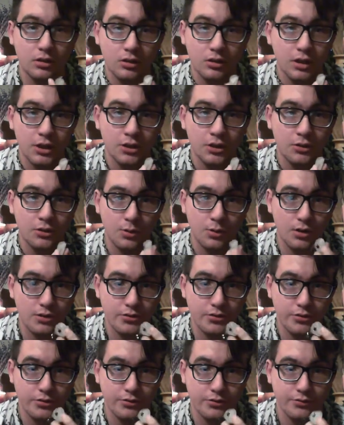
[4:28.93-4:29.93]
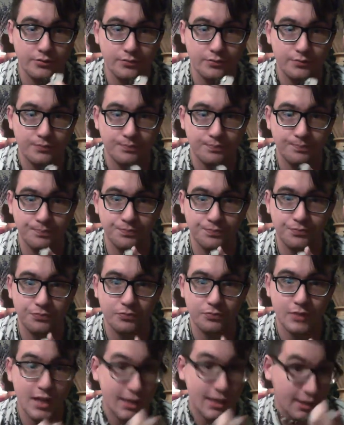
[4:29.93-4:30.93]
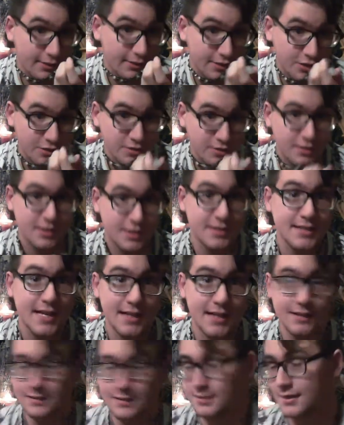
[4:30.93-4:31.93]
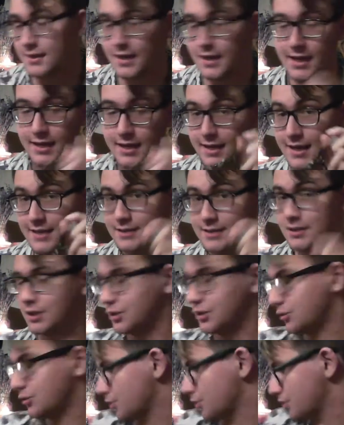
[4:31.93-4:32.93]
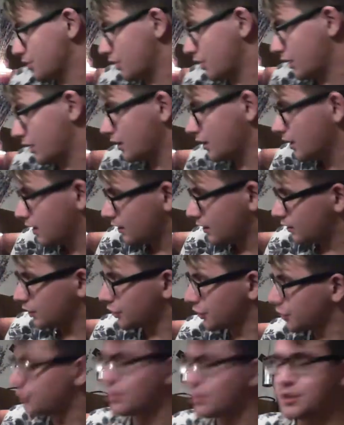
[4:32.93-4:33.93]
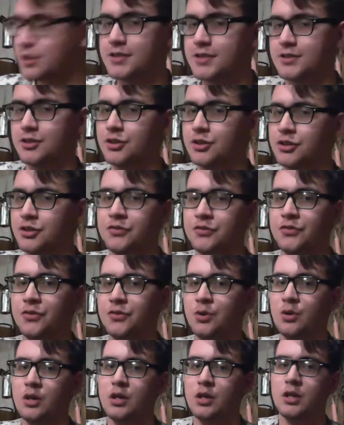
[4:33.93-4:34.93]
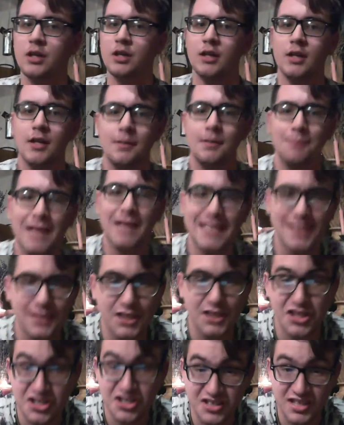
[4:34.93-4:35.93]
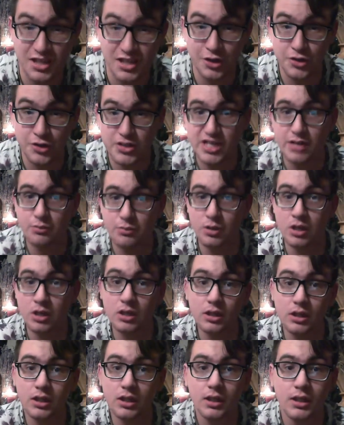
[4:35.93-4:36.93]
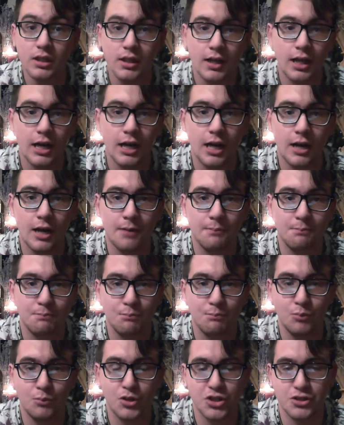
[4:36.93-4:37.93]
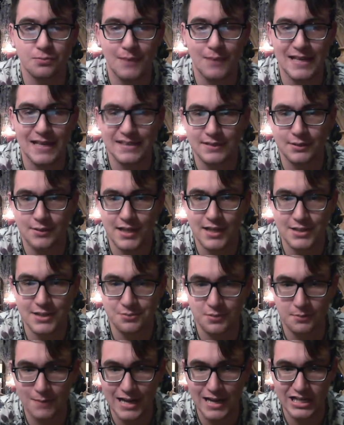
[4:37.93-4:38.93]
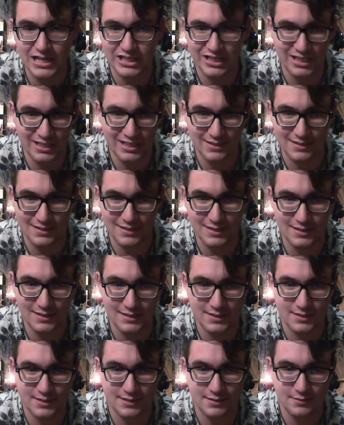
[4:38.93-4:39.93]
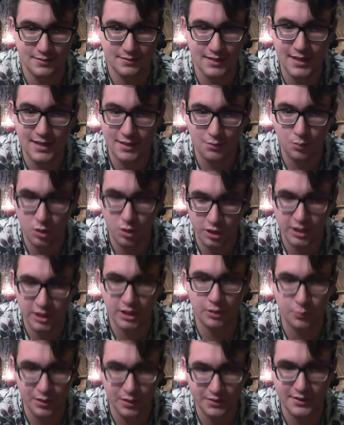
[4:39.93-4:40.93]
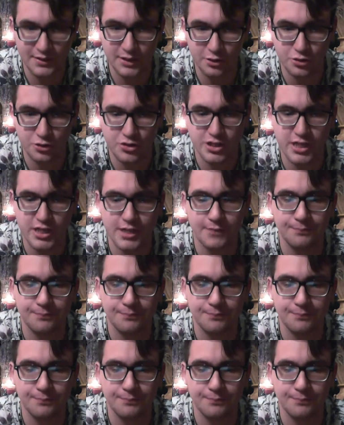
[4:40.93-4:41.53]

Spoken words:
quartz. I got this necklace today. It has clear quartz on it. Clear quartz is good for basically just energy work, which is basically, that's what magic is working with energy